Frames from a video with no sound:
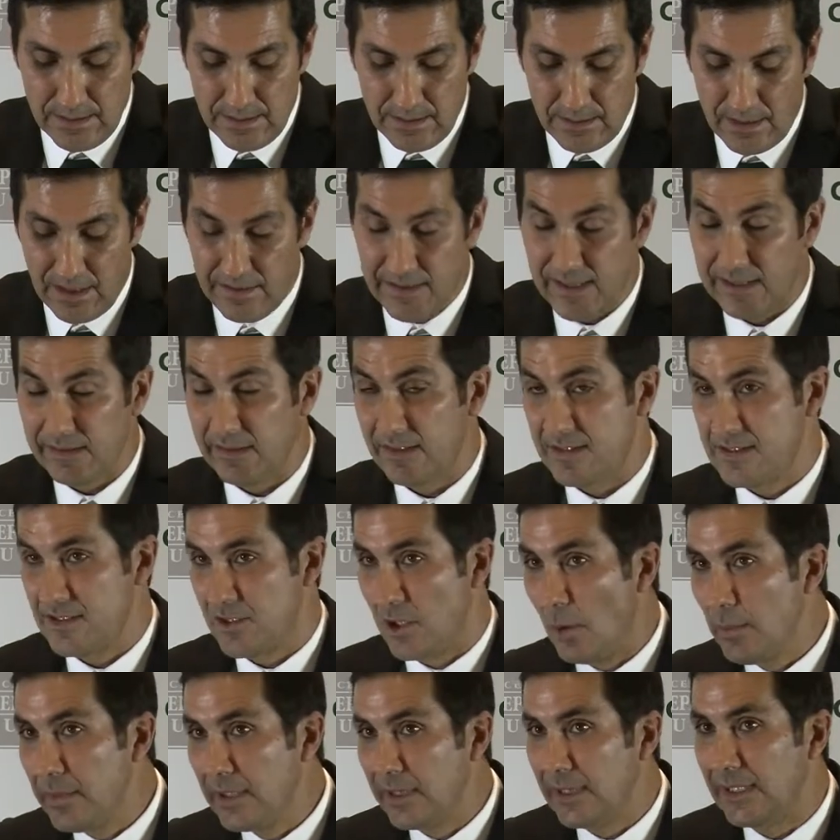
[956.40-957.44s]
I think this
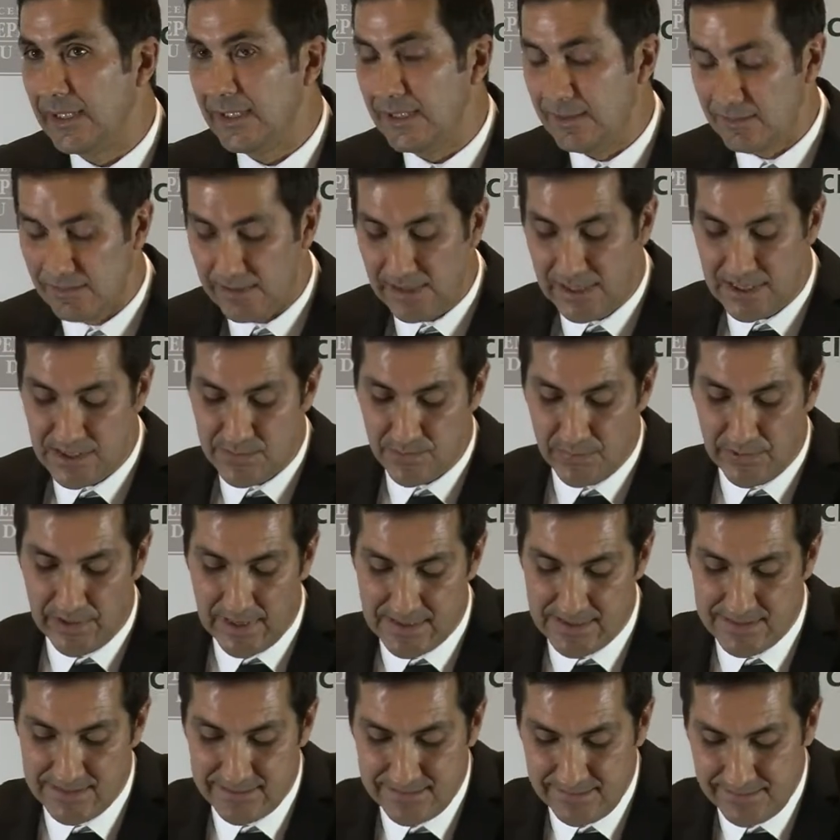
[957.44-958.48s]
commonly
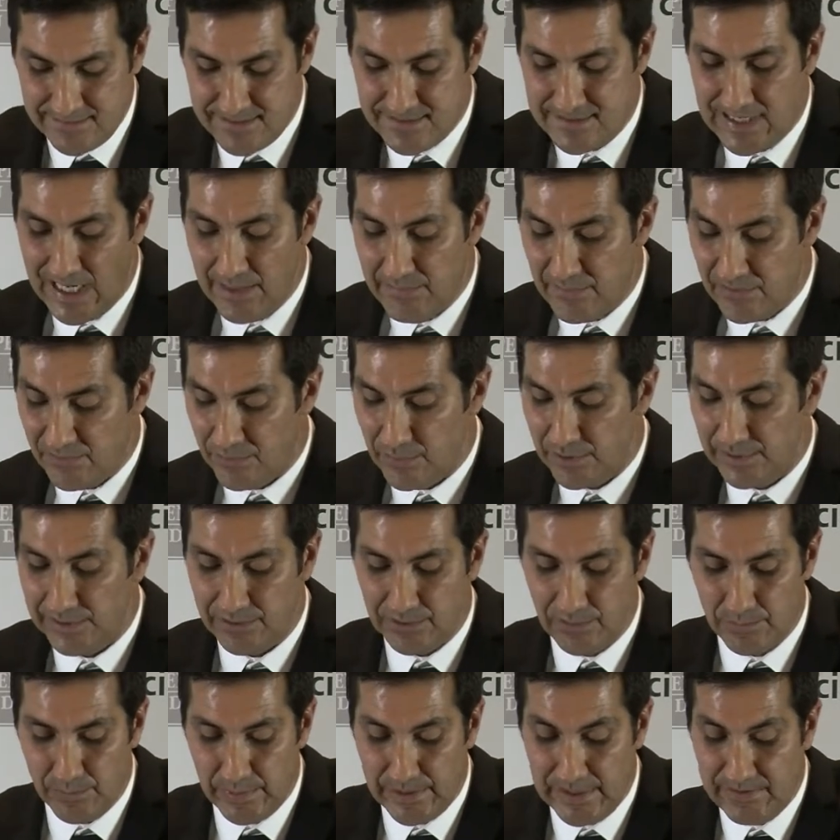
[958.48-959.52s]
expressed statement of
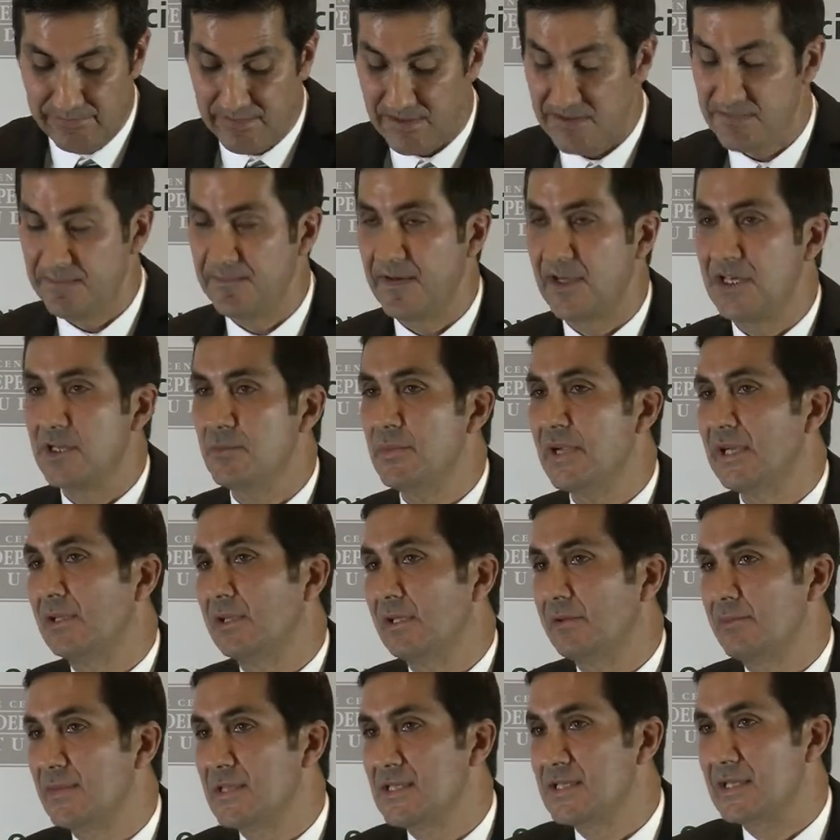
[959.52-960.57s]
political belief is
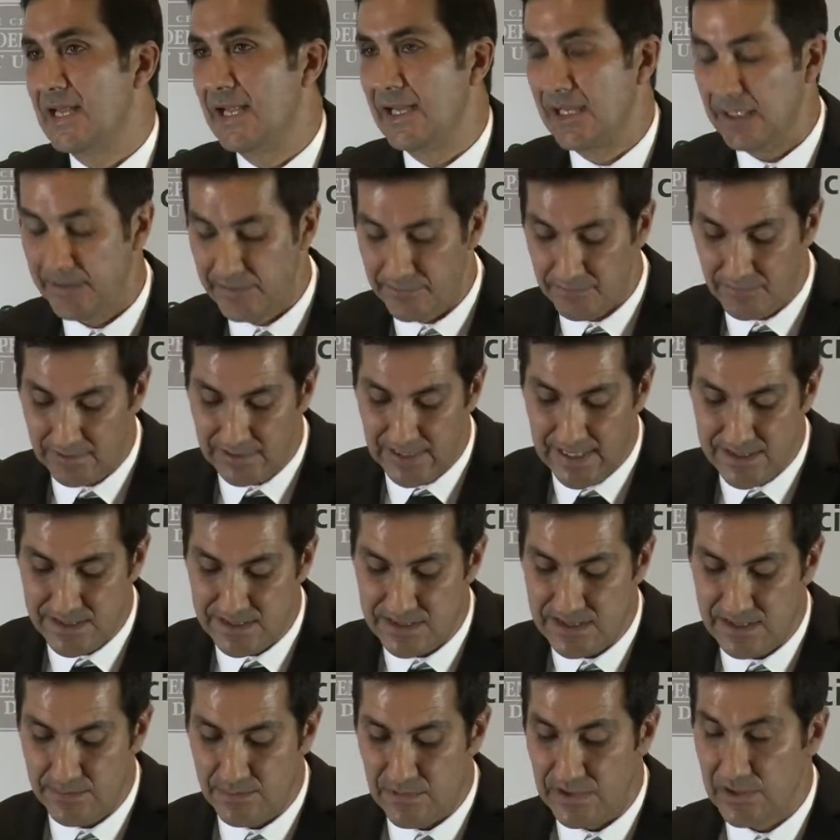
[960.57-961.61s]
fundamentally mistaking the
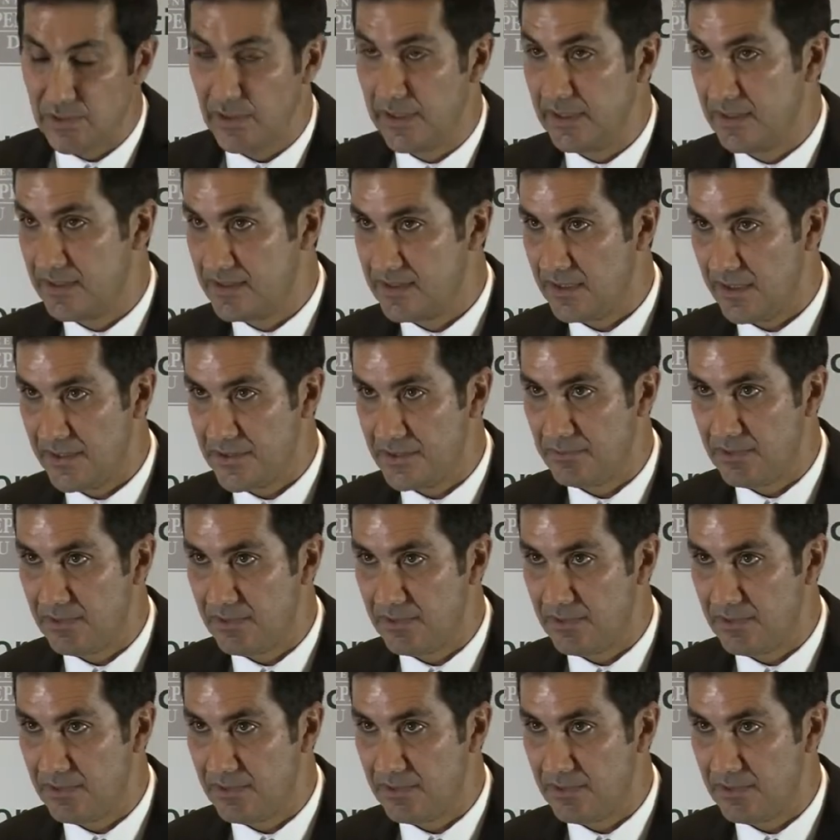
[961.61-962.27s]
relationship between the social